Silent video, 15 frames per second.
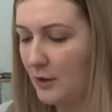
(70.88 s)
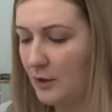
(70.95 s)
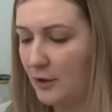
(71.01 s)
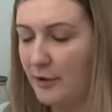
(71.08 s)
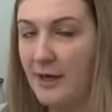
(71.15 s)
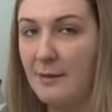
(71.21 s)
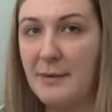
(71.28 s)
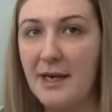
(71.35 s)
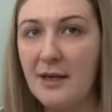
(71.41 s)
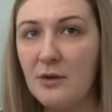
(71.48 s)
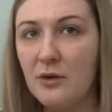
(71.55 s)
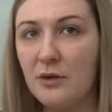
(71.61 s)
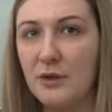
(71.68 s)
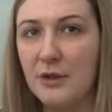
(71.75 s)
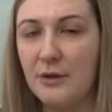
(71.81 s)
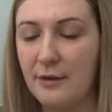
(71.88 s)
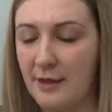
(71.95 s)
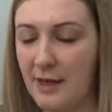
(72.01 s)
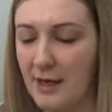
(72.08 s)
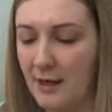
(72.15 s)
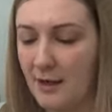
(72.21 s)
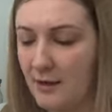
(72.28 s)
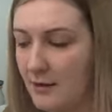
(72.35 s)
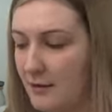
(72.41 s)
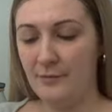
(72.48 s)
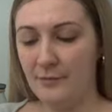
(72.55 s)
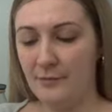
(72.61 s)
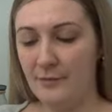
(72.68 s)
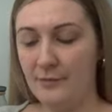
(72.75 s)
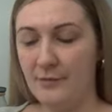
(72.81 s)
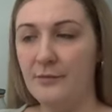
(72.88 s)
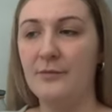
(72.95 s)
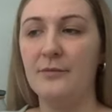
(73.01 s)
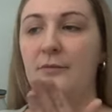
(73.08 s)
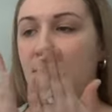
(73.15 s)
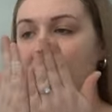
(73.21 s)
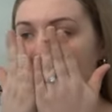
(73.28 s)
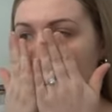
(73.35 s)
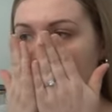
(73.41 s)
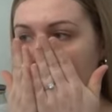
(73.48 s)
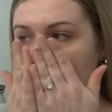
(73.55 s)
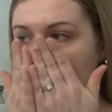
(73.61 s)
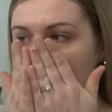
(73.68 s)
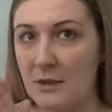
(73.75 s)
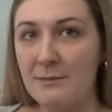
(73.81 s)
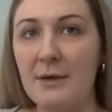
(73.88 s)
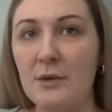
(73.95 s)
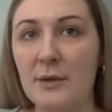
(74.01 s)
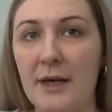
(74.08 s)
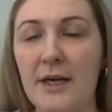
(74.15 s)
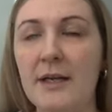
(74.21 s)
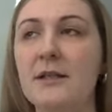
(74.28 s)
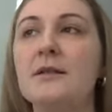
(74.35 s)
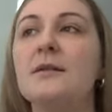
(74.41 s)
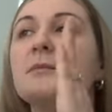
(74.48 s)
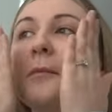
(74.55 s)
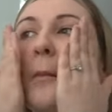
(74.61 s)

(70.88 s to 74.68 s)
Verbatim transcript: creamy not too thick it smells quite nice